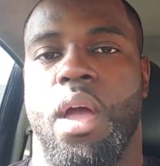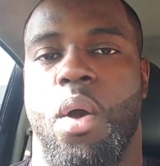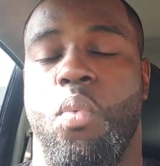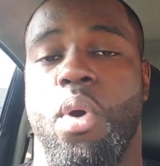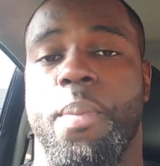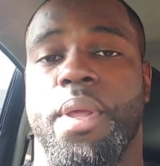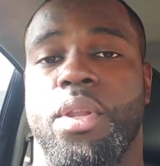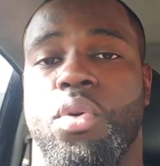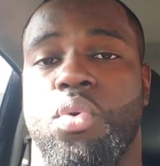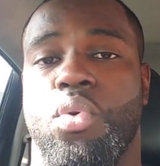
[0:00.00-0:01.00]
a woman
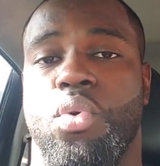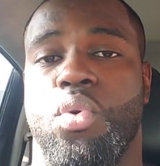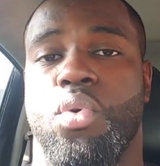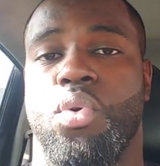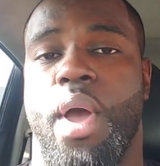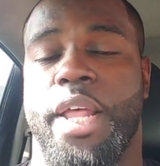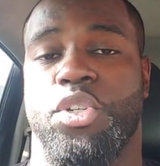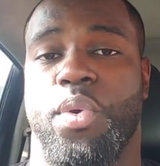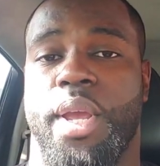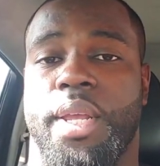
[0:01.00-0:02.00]
who I
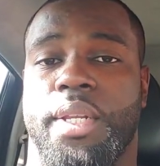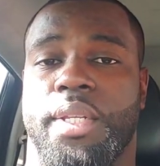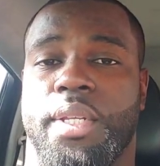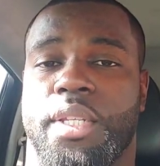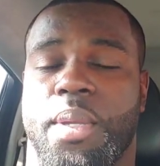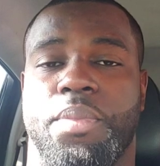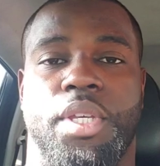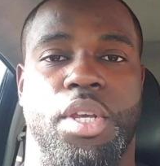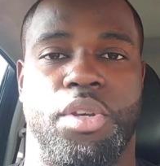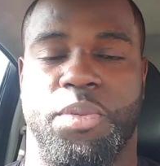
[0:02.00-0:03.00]
trained some
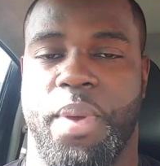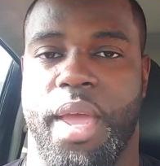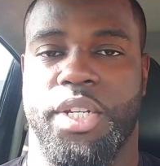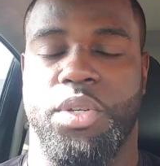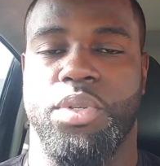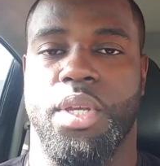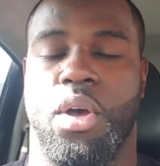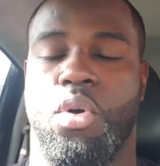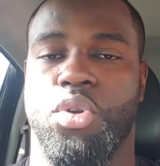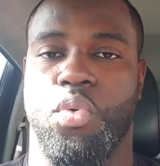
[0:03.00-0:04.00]
years back. She was an
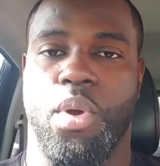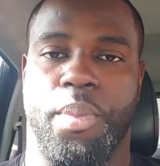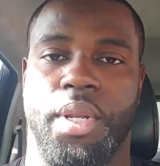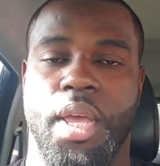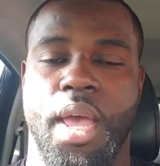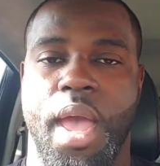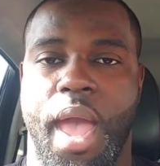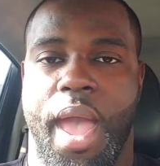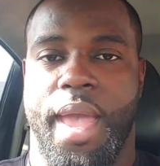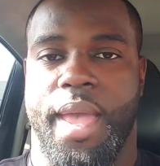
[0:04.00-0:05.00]
older woman
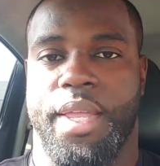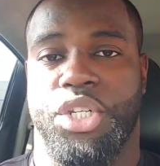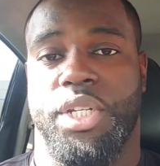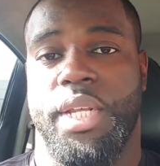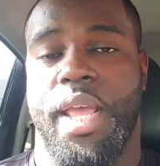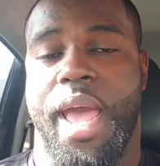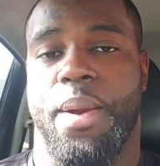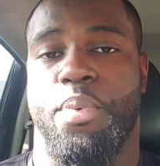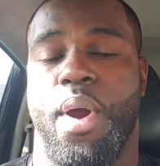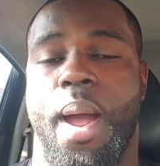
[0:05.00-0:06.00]
and she
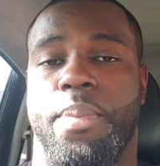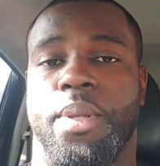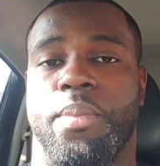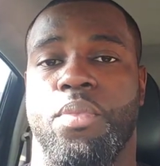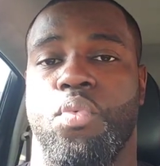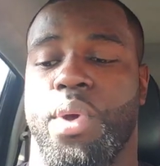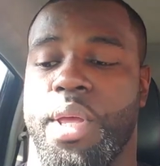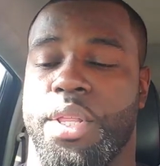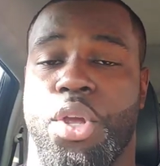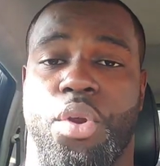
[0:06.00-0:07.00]
had a problem
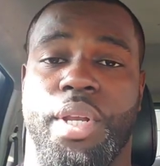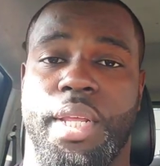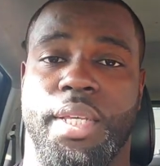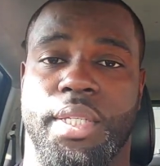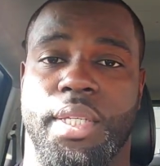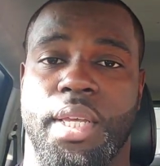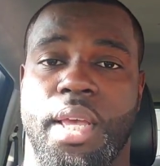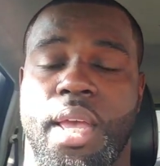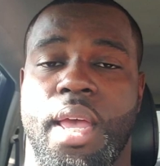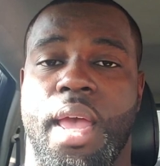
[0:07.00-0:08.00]
with her knees.
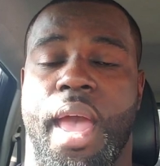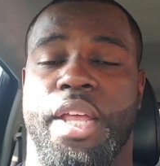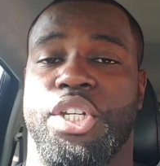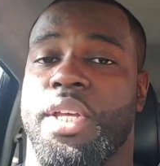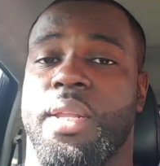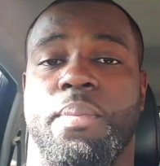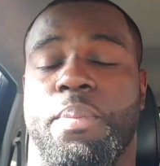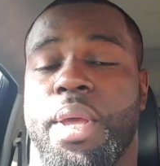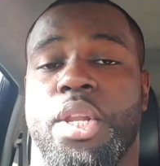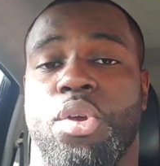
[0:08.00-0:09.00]
And she couldn't
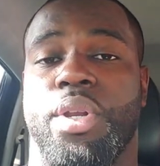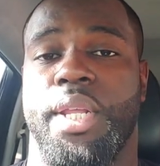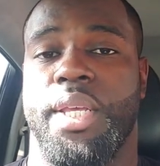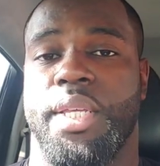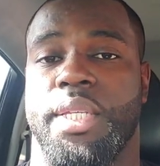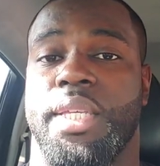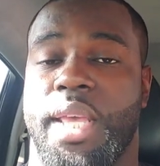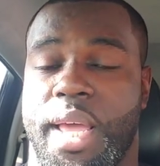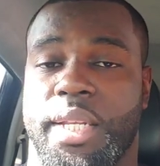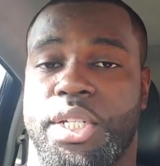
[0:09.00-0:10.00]
bend her knees,
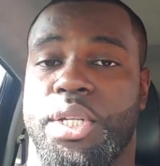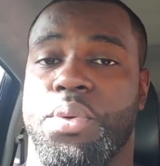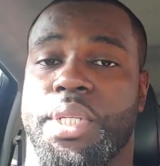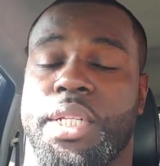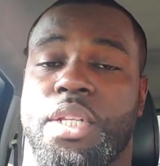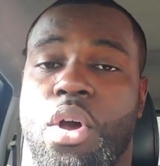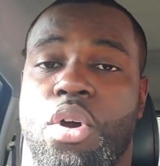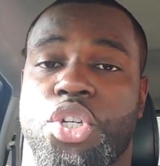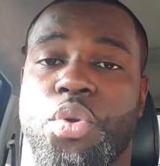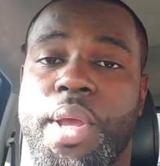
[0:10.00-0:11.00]
yet she was a
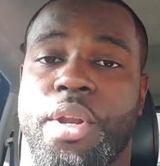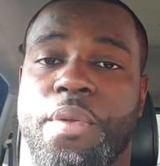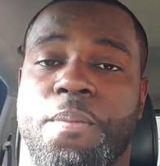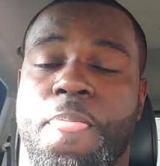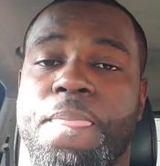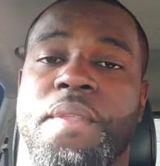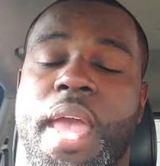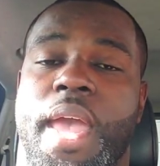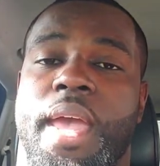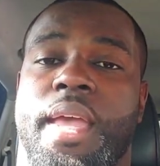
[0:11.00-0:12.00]
dog trainer.
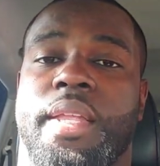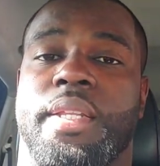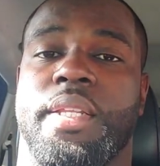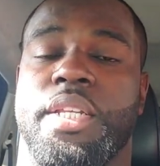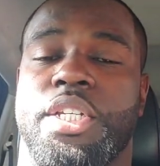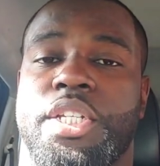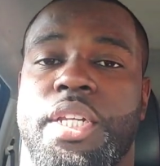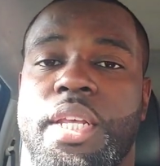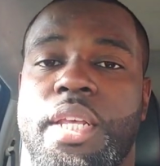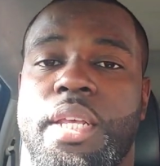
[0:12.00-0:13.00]
And
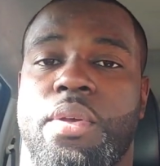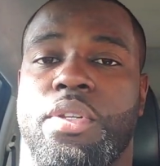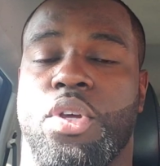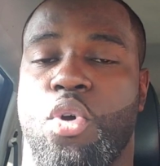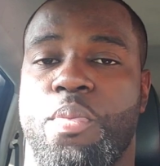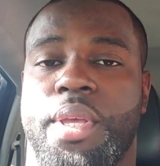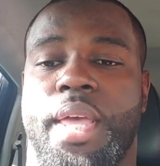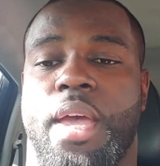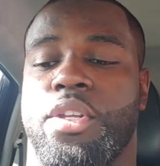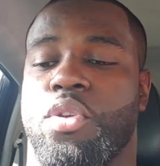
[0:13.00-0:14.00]
she told me
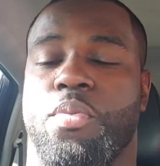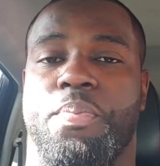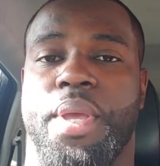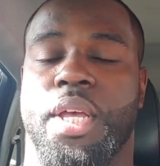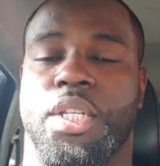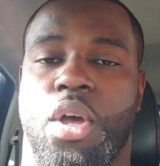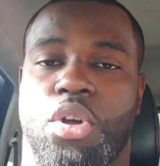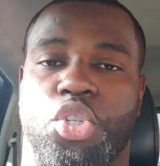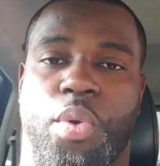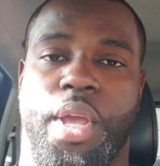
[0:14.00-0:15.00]
that, being a
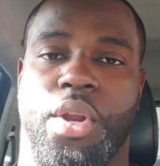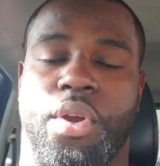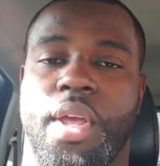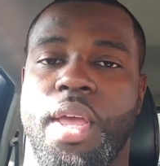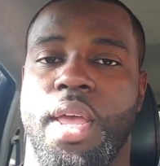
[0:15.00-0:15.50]
dog trainer,